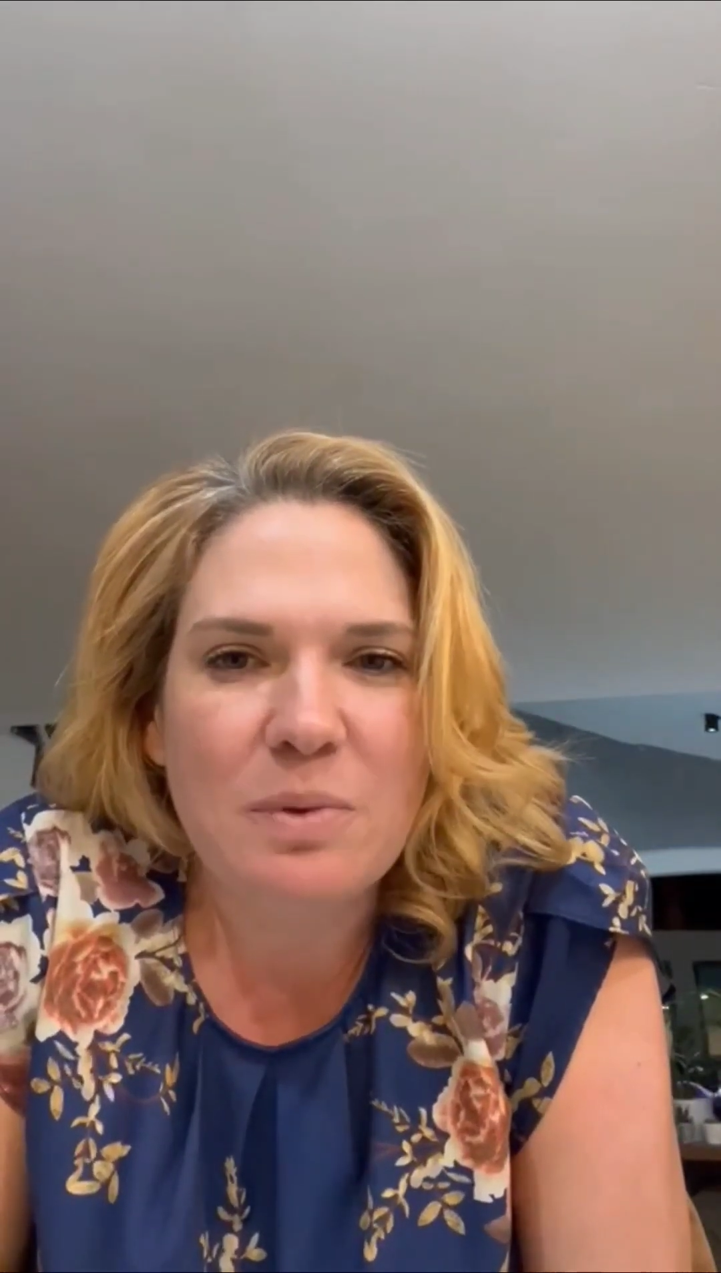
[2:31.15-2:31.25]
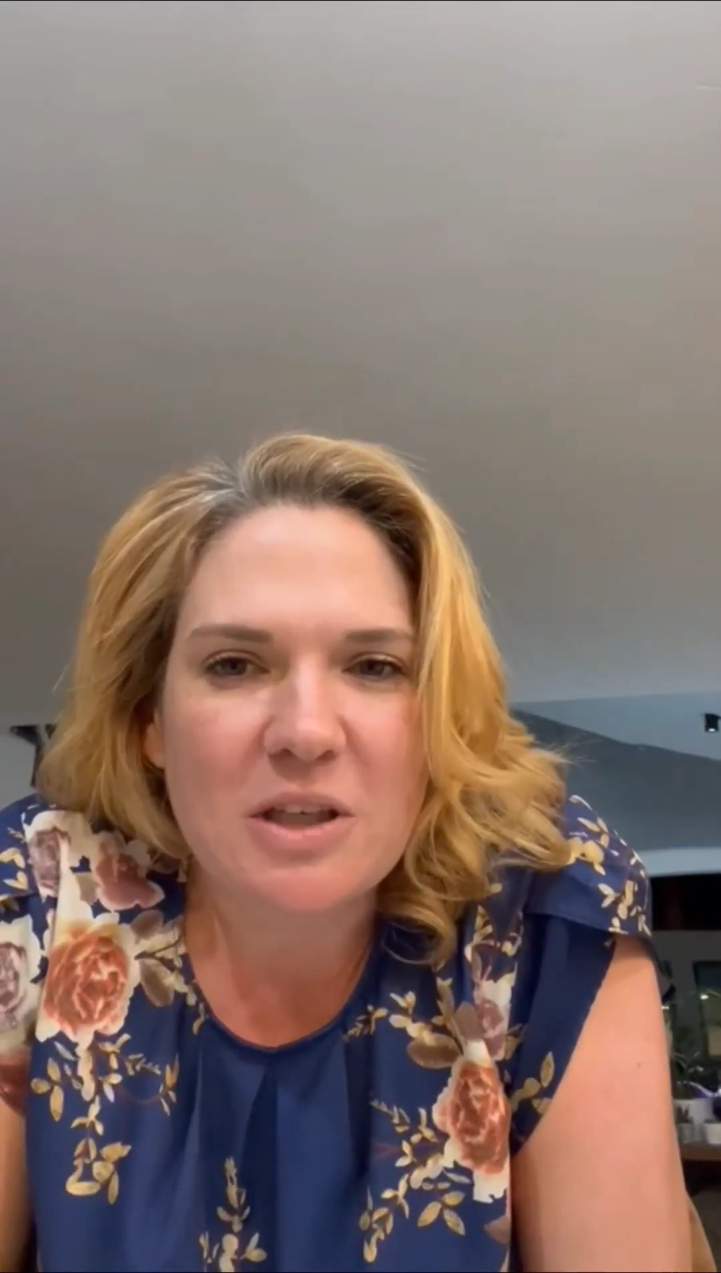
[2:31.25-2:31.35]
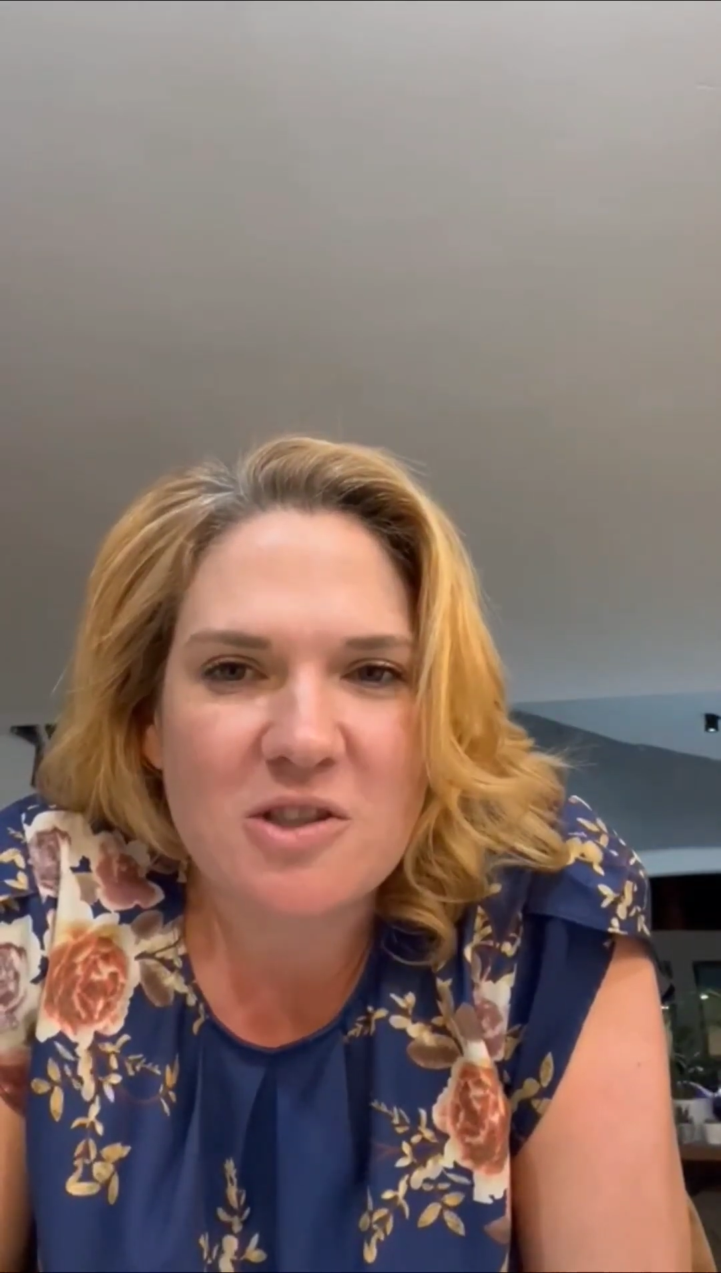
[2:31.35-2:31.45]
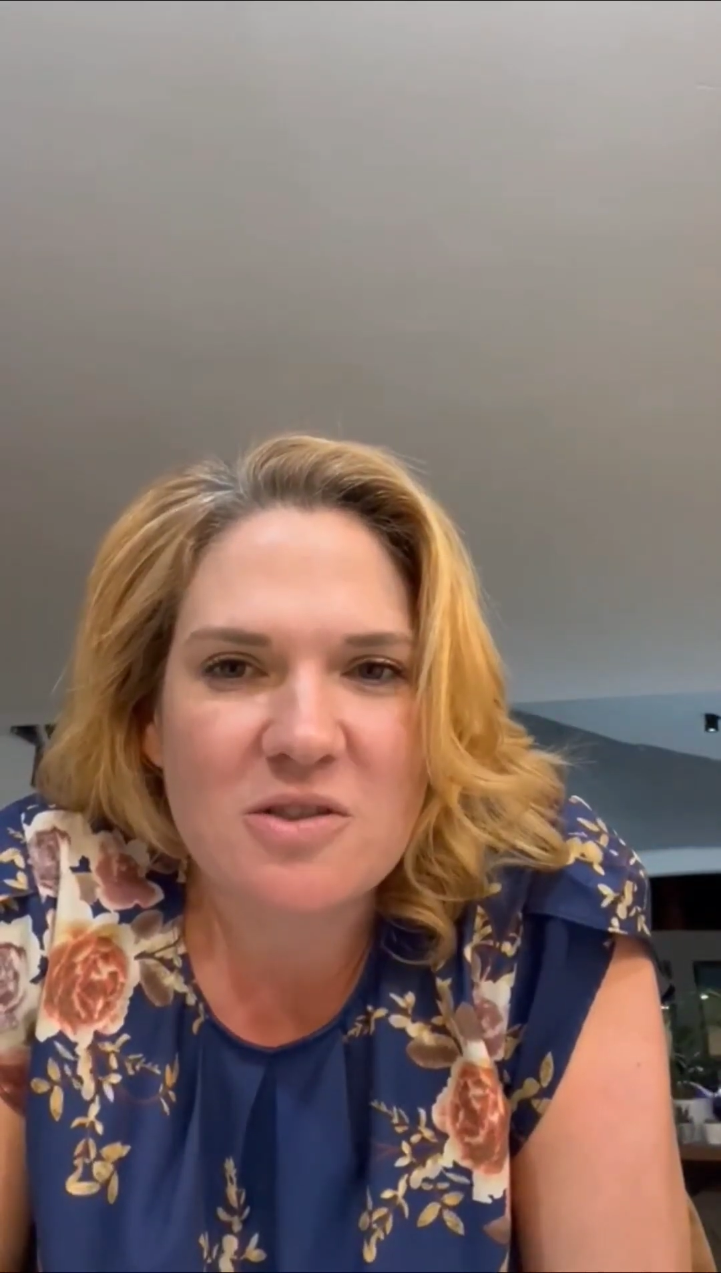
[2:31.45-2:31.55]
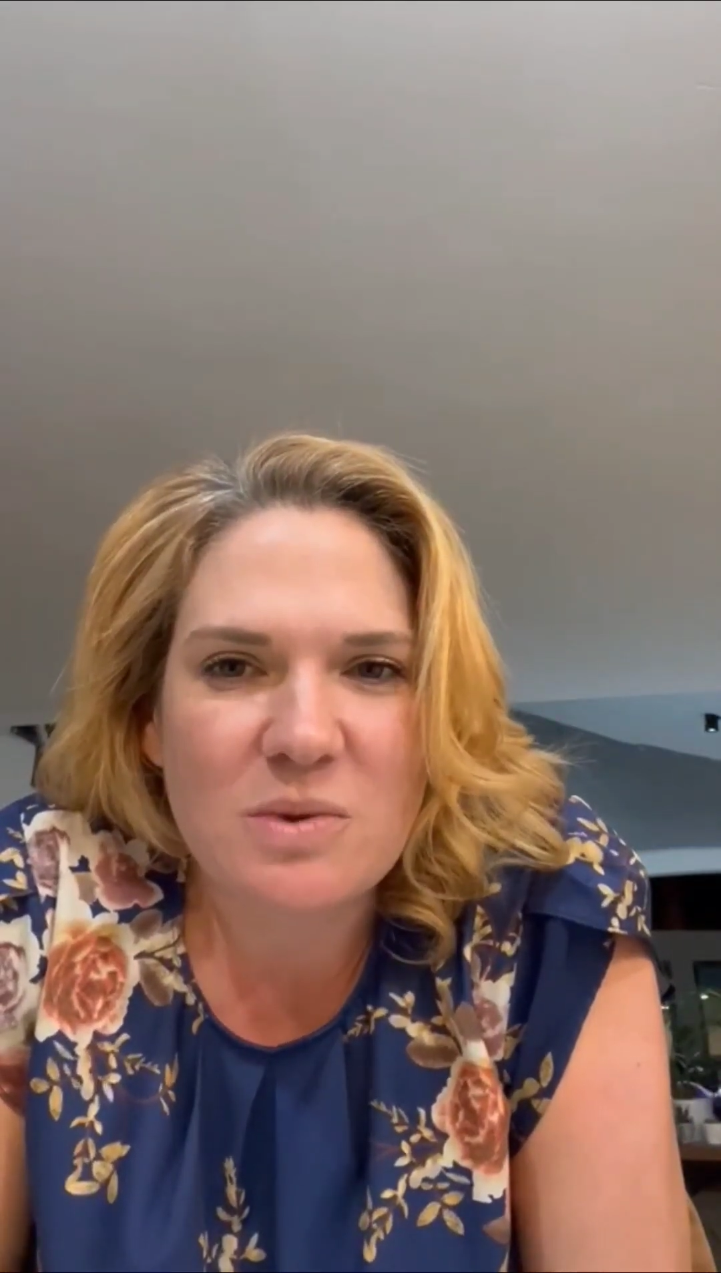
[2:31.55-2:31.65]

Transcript: pictures